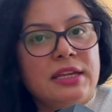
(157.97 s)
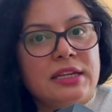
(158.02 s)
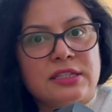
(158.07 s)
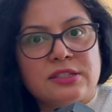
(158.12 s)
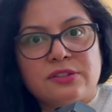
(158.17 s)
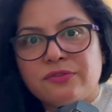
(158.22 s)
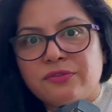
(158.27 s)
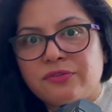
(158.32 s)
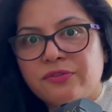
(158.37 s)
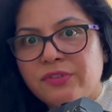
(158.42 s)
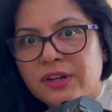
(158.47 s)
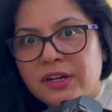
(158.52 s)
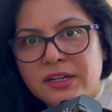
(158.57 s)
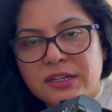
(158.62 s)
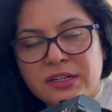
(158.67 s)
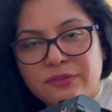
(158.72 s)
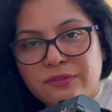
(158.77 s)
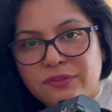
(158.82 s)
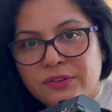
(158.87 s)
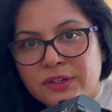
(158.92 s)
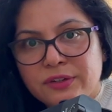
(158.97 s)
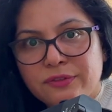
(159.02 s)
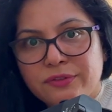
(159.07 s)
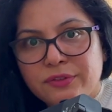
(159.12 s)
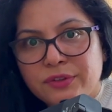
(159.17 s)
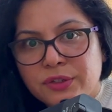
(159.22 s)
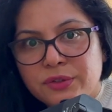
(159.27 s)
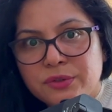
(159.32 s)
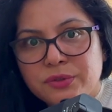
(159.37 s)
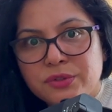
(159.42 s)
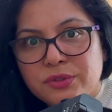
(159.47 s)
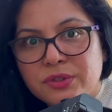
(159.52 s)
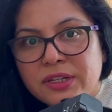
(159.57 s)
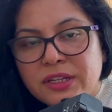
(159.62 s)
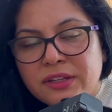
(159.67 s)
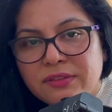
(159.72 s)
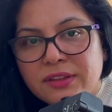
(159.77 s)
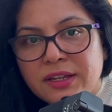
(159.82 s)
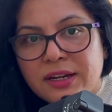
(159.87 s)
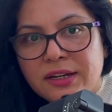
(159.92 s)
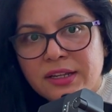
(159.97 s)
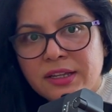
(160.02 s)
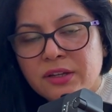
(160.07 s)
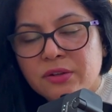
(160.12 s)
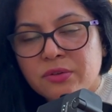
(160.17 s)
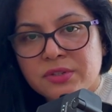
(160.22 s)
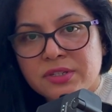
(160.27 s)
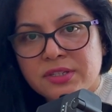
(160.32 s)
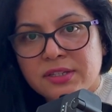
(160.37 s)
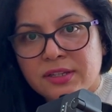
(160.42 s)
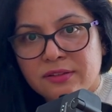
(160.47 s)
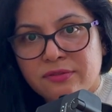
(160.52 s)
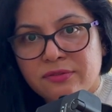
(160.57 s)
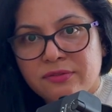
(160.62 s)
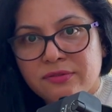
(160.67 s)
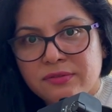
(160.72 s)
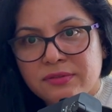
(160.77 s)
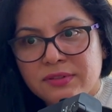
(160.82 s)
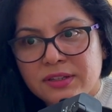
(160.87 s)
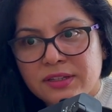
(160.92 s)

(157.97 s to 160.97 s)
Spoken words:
it's very difficult for you to leave that ego self.